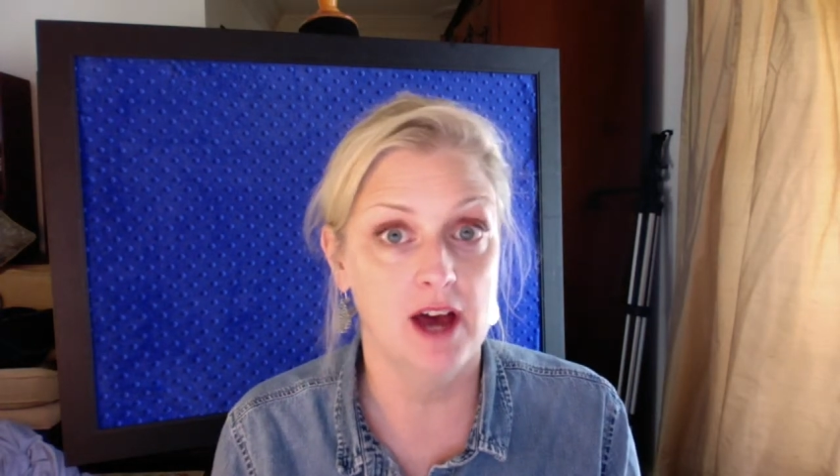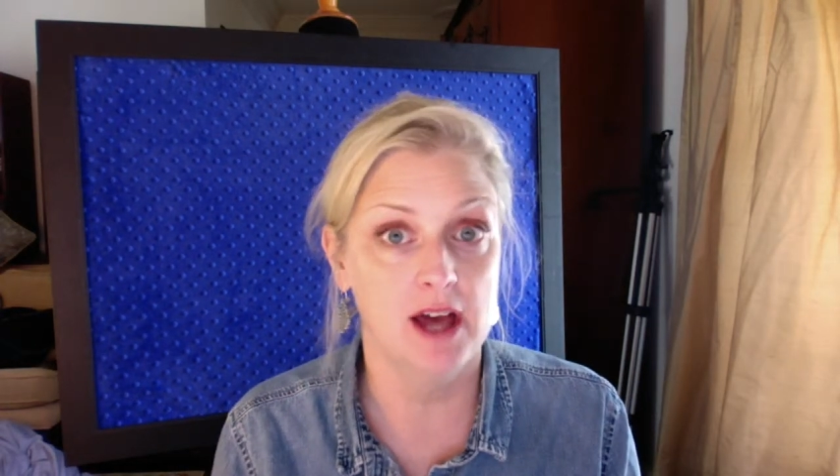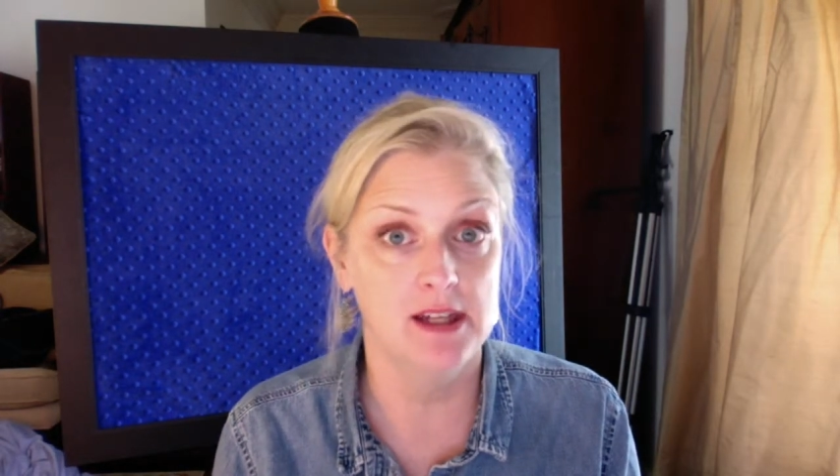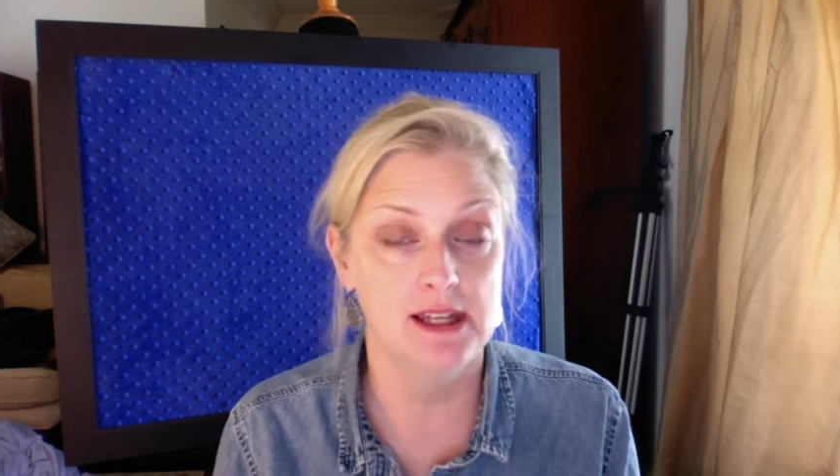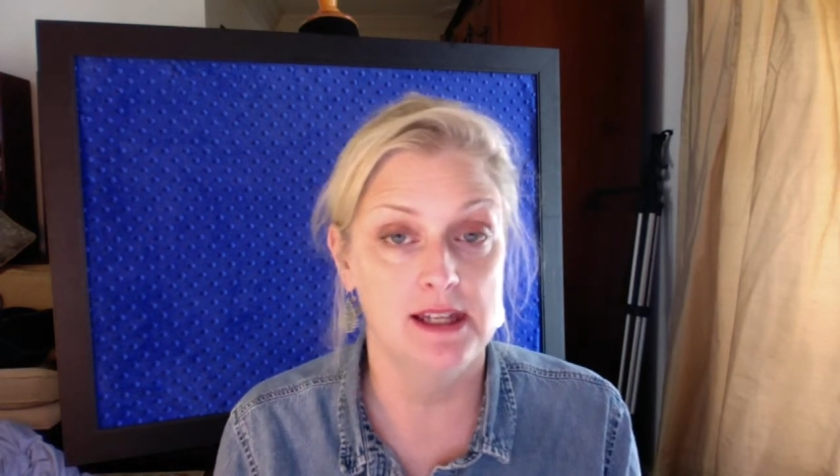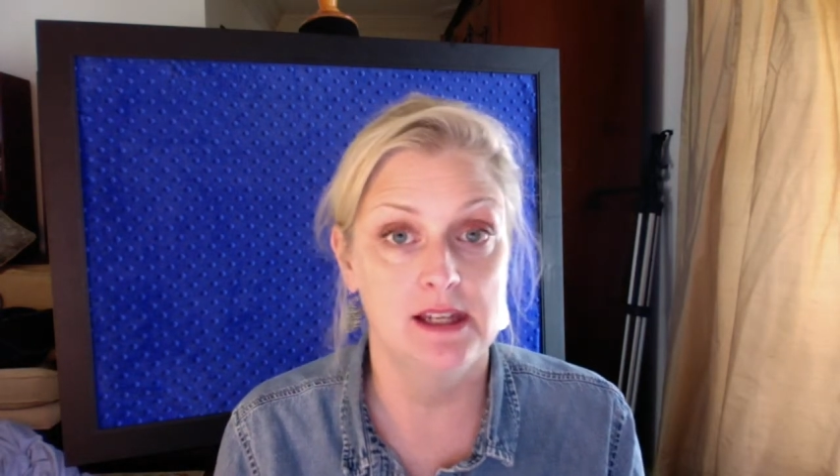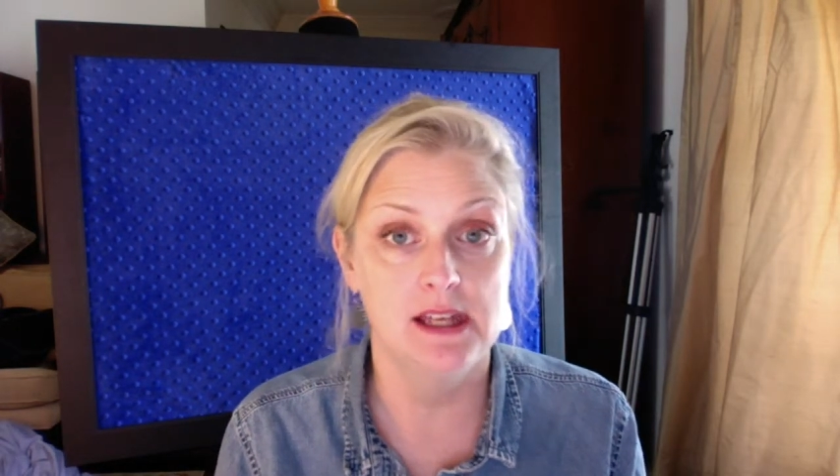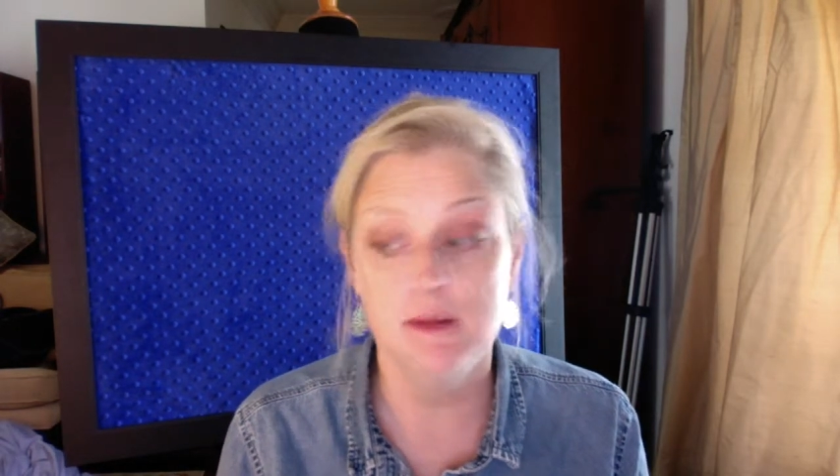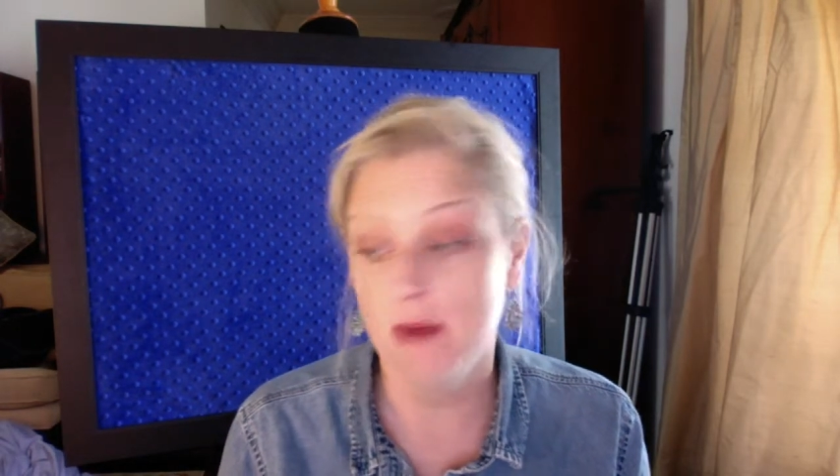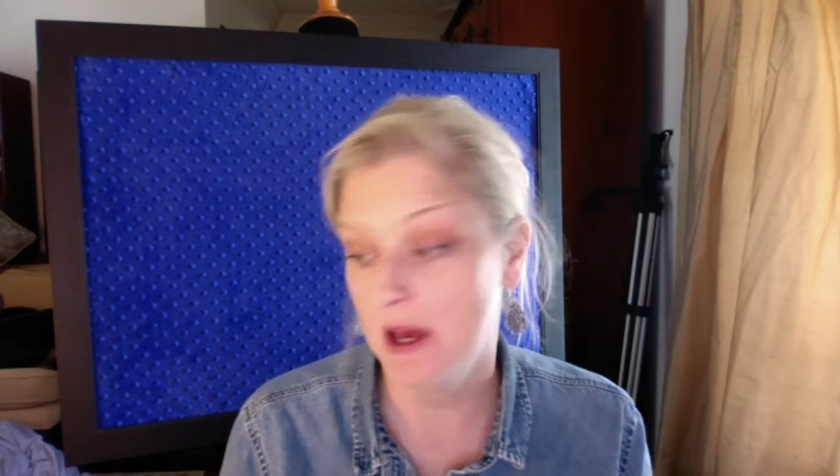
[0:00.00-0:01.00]
gotten in an
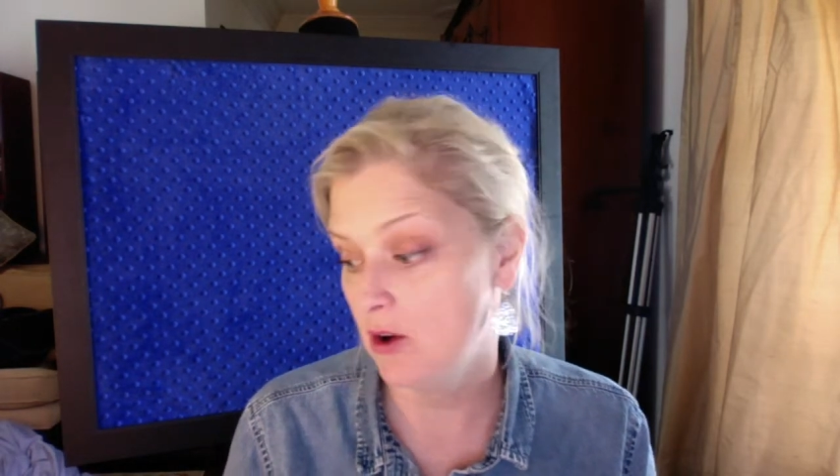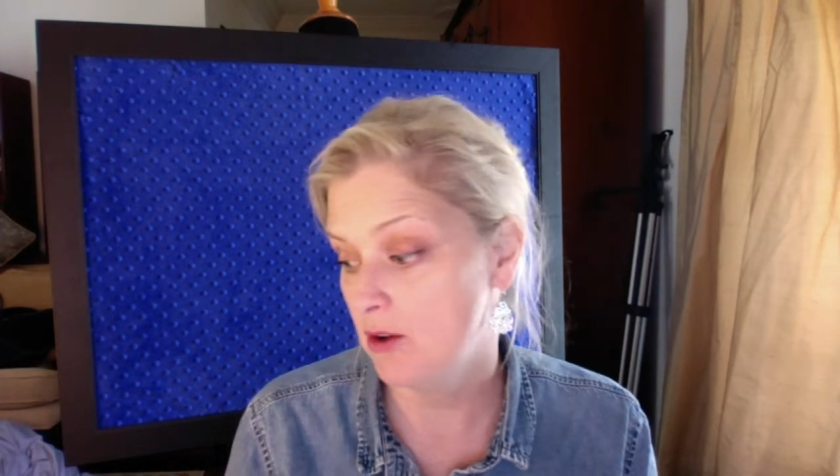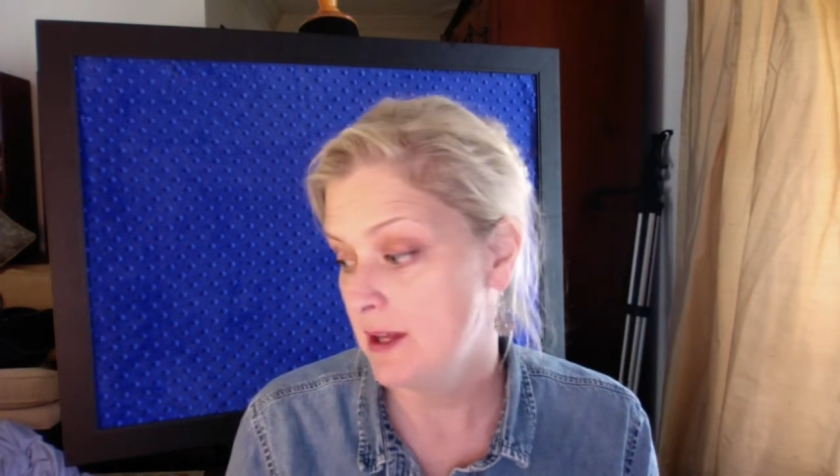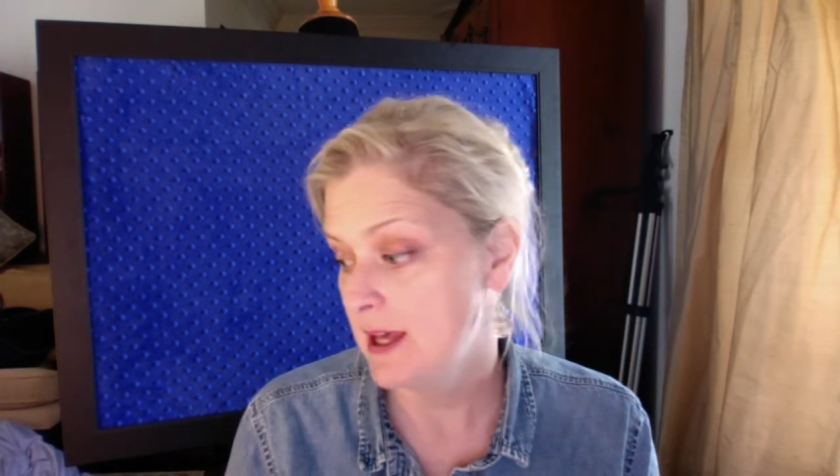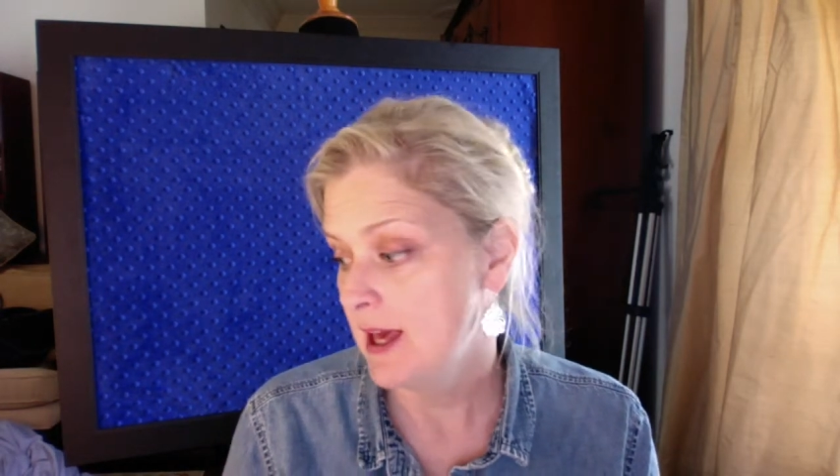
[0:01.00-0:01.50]
email.